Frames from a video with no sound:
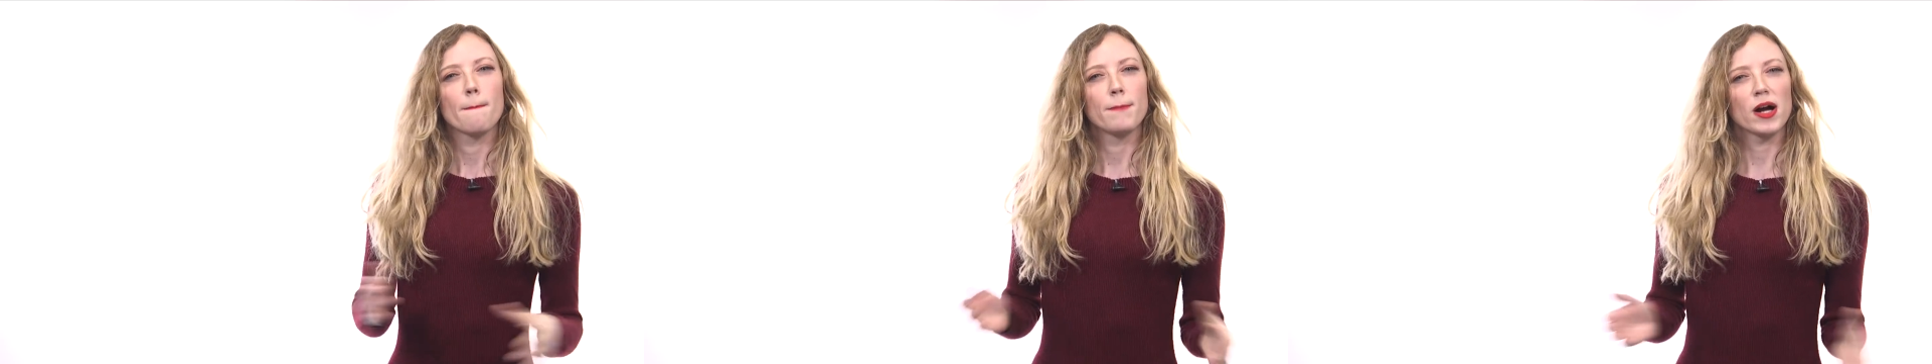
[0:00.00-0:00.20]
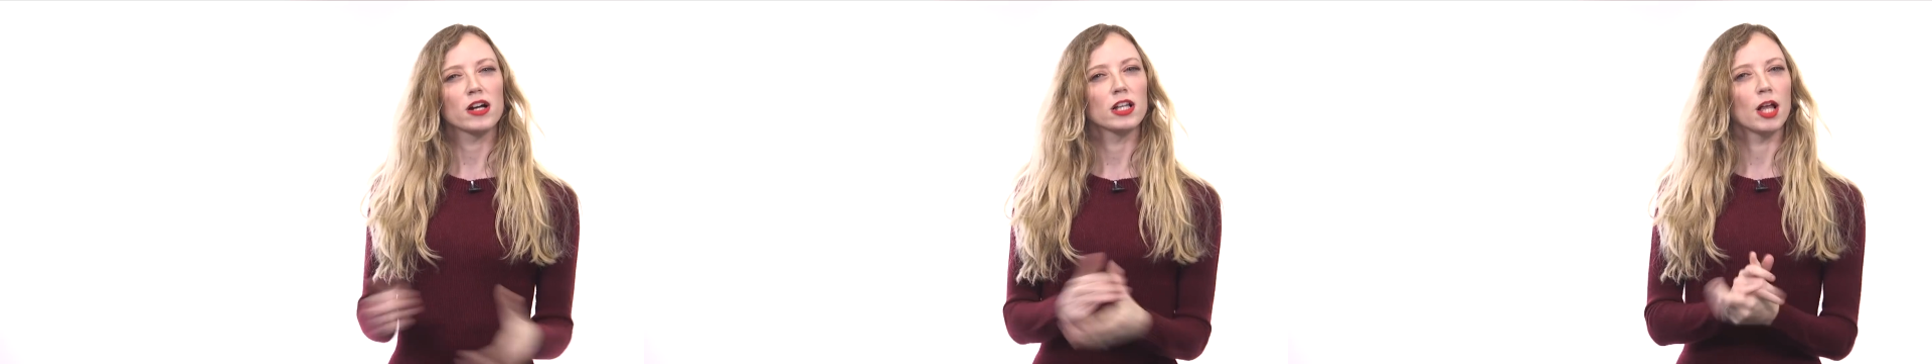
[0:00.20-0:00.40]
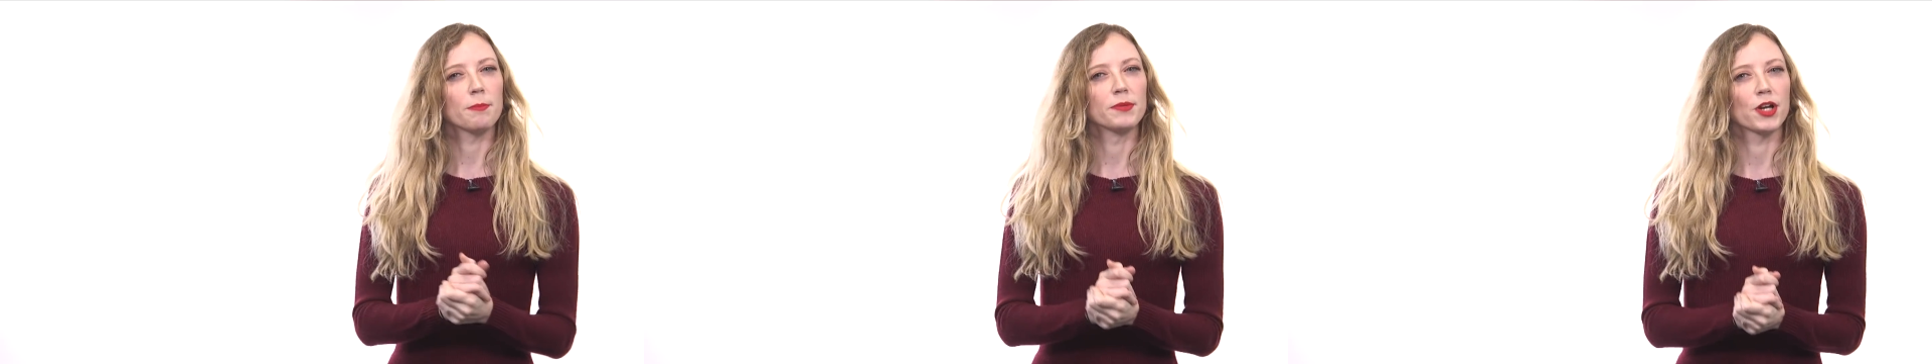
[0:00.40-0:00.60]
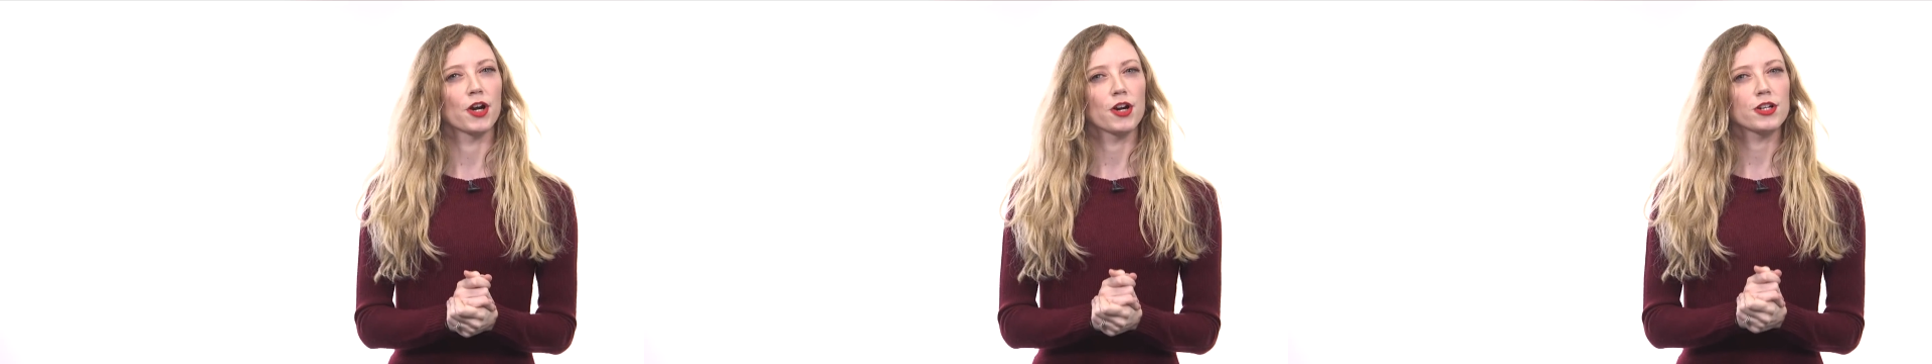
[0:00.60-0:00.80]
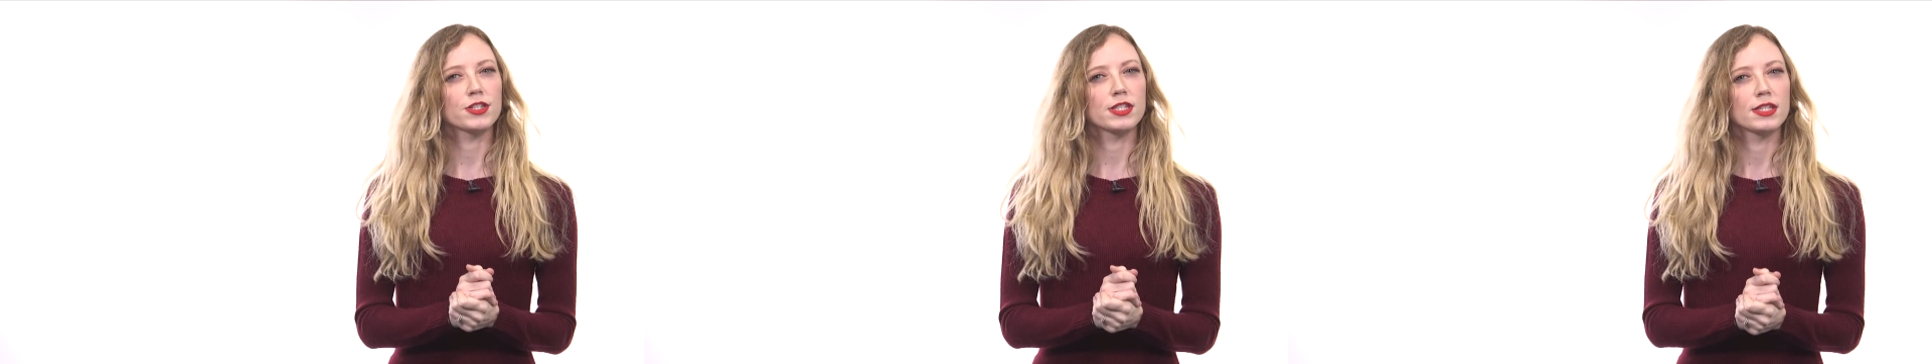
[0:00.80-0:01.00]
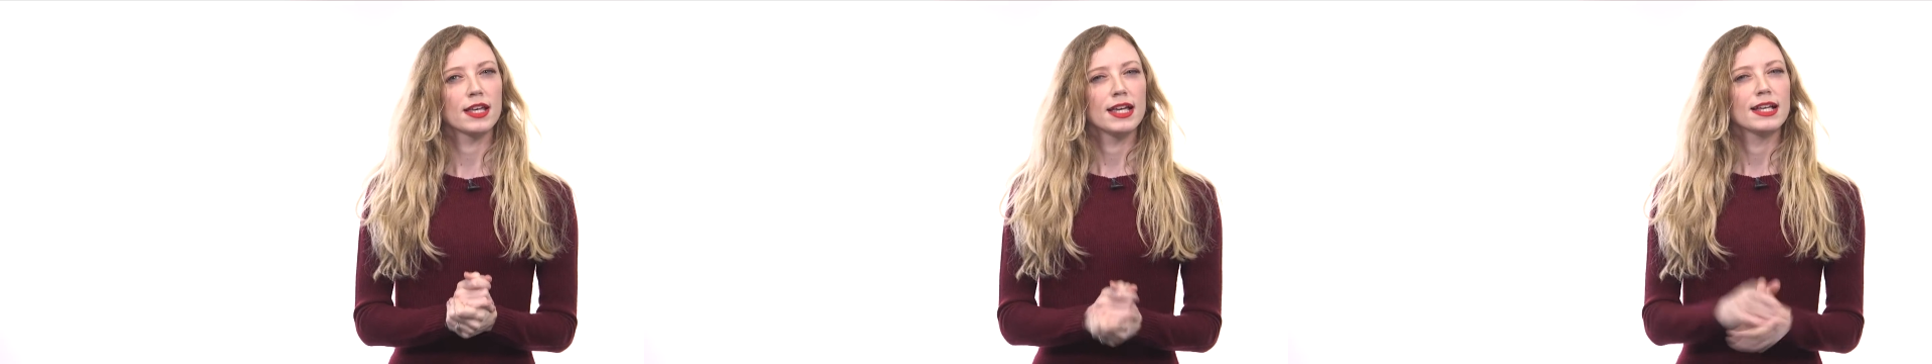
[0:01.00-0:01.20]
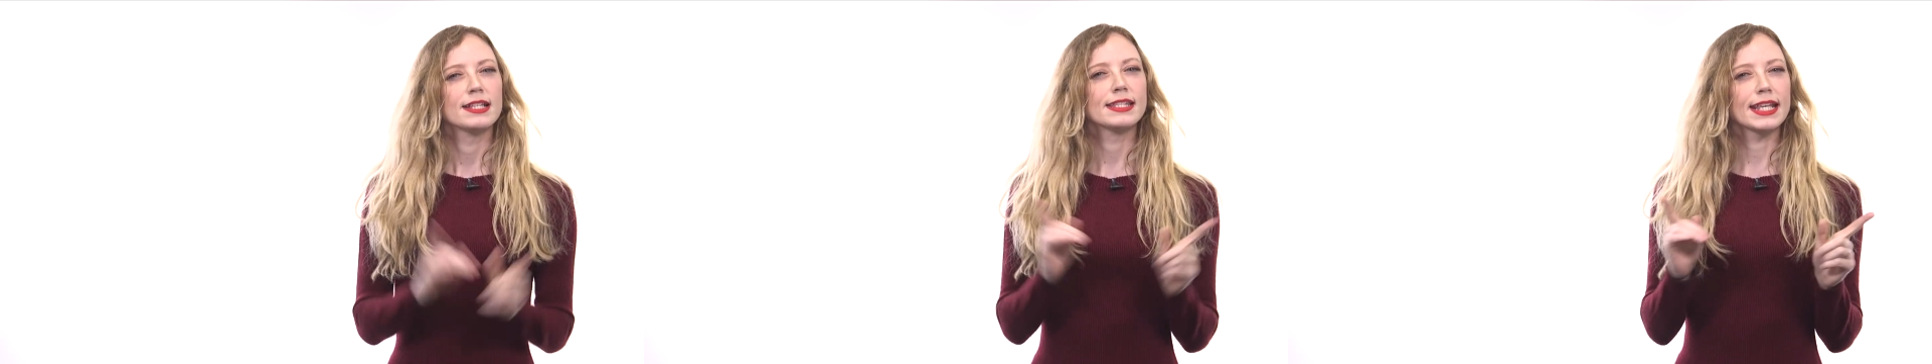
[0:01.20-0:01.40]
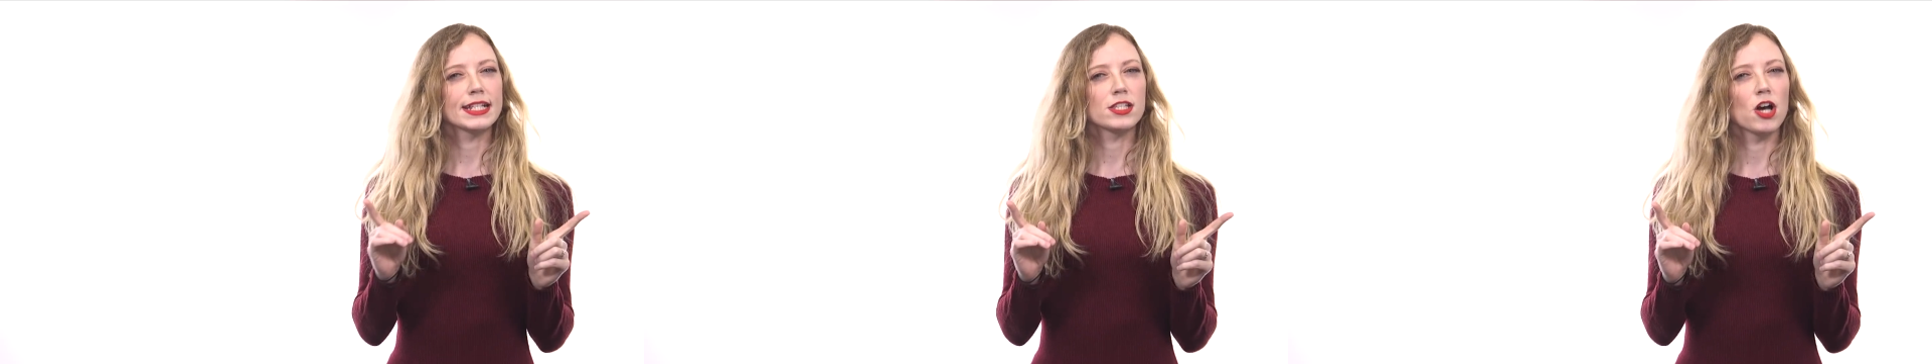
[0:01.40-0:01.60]
buckle up nerds,
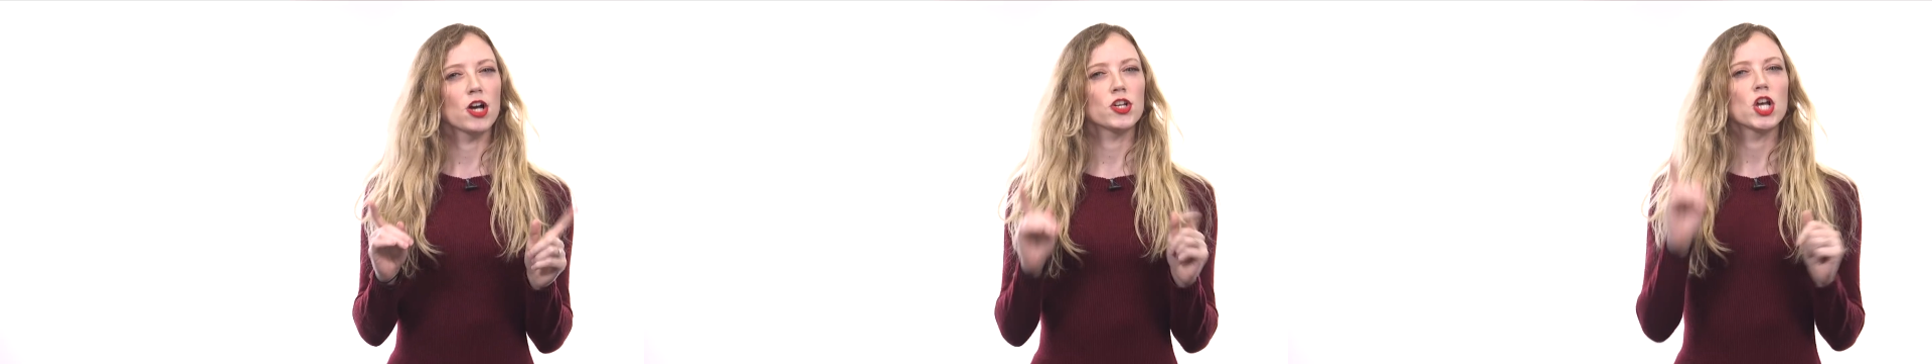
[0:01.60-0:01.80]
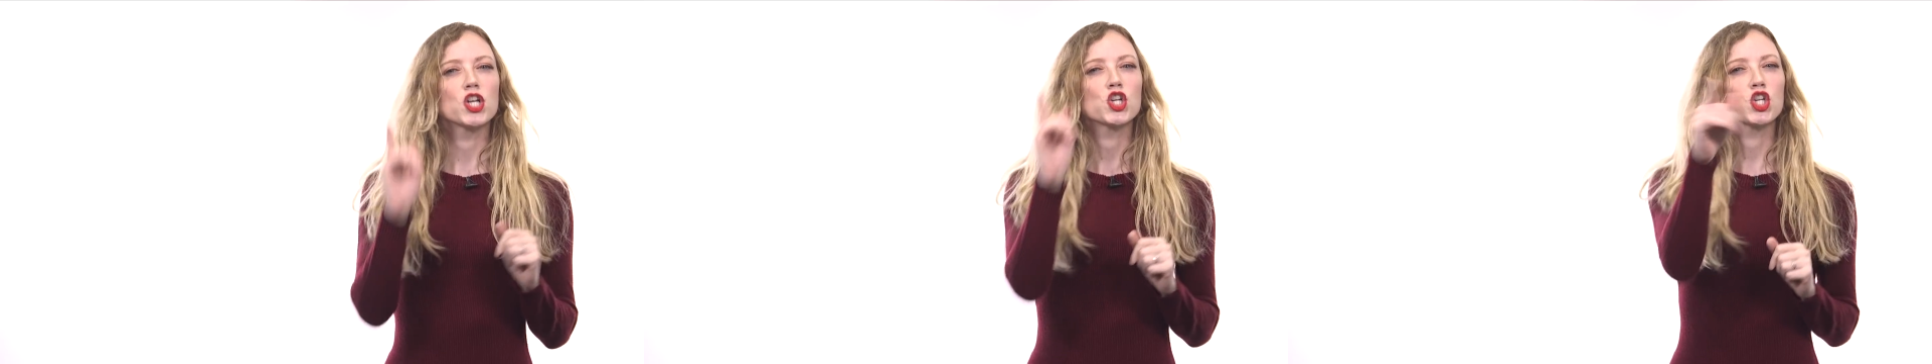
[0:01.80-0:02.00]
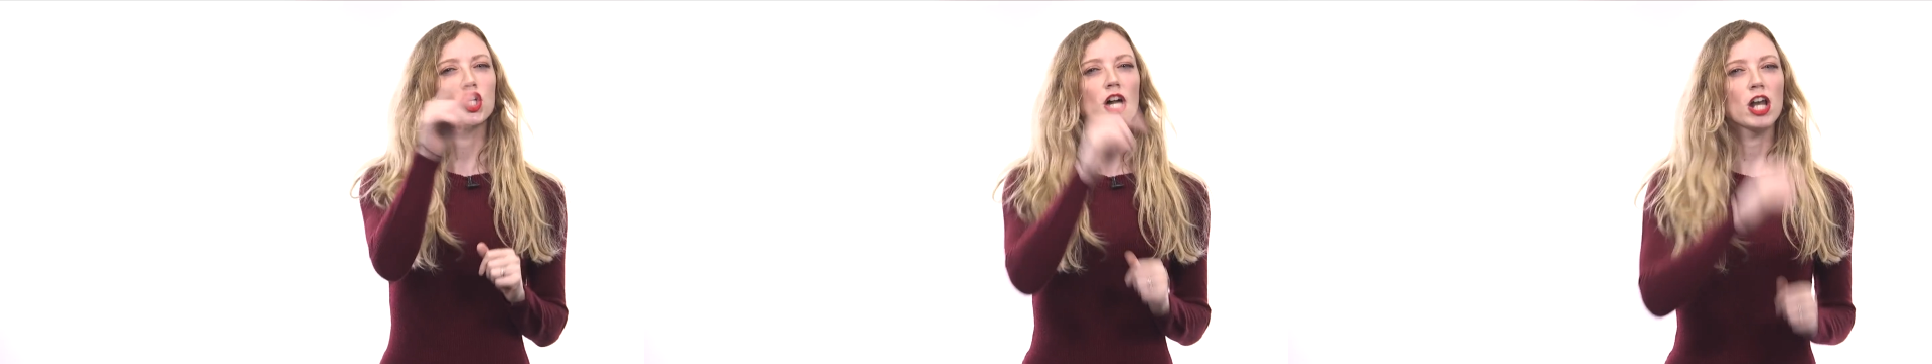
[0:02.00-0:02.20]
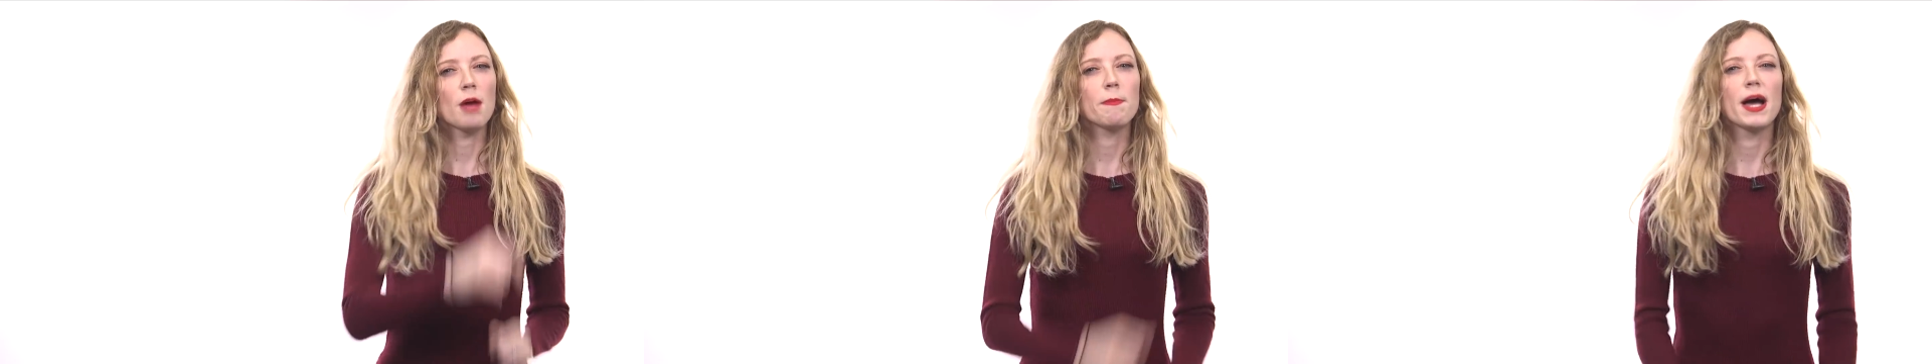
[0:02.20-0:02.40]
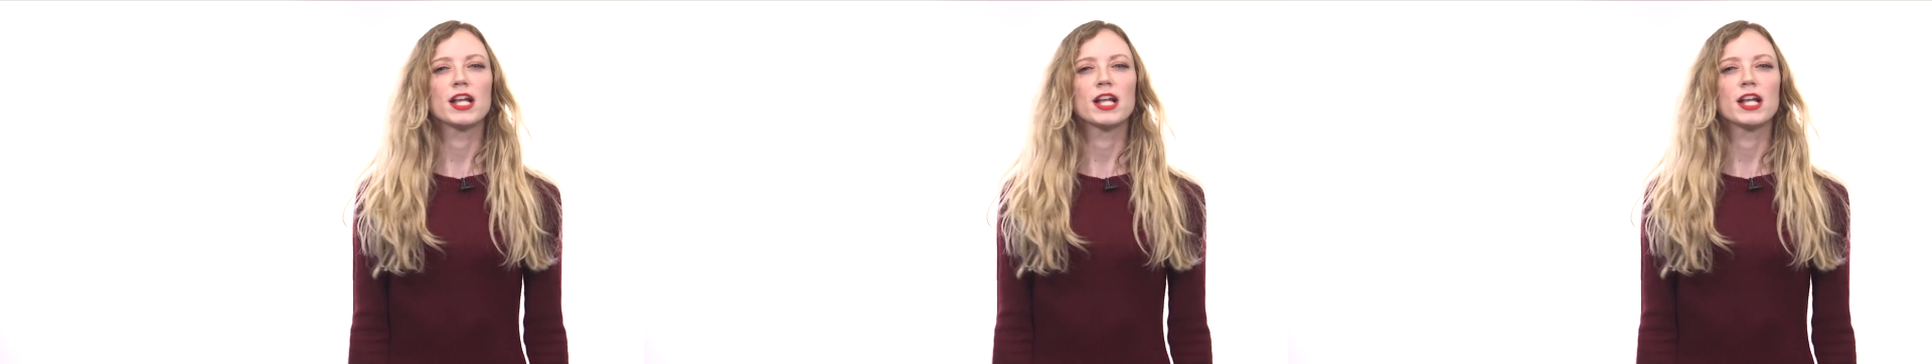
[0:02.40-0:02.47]
sit down, shut up,